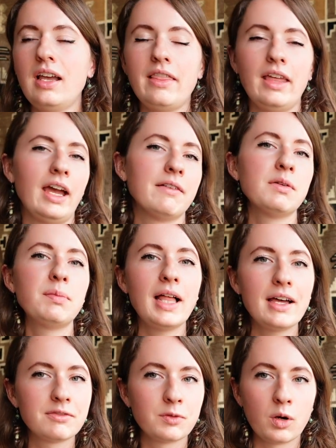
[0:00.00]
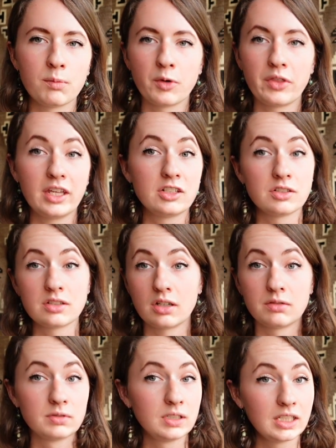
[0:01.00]
they have a platform where they just
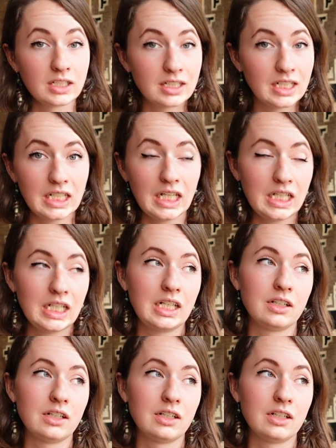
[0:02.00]
are really good at knitting,